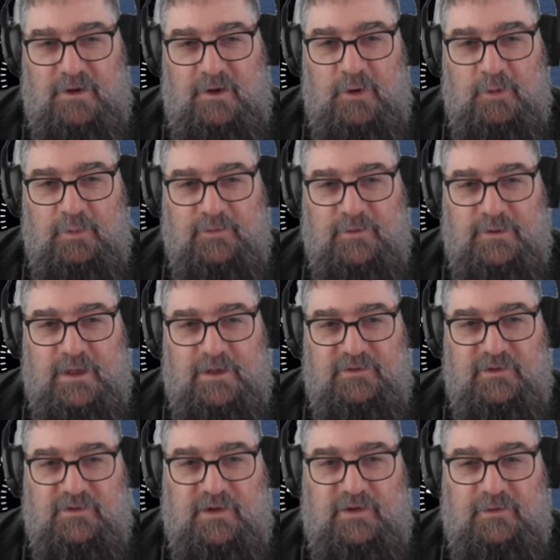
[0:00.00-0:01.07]
open the
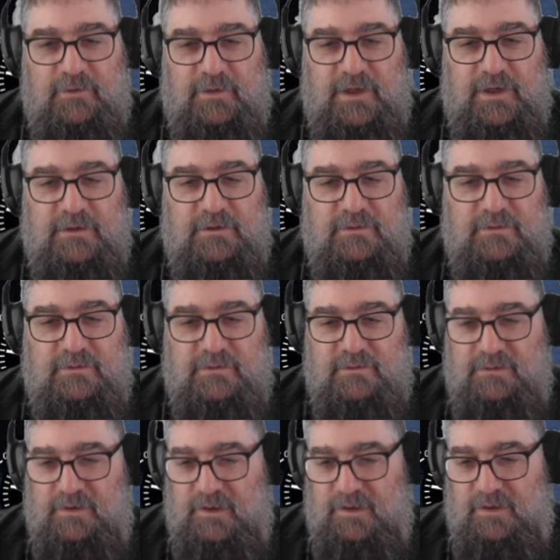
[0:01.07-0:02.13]
large ejector again.
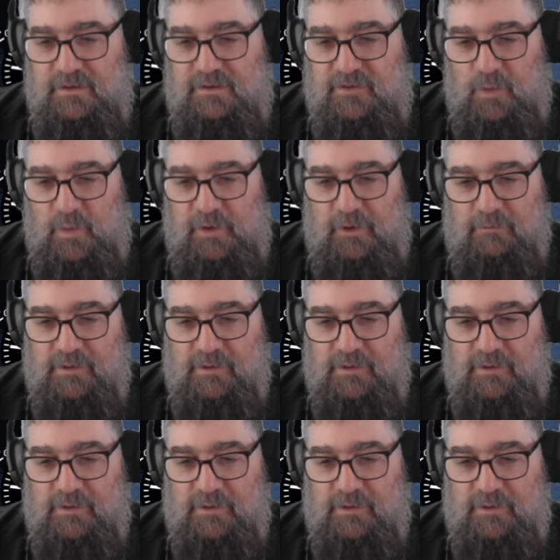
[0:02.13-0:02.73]
So when I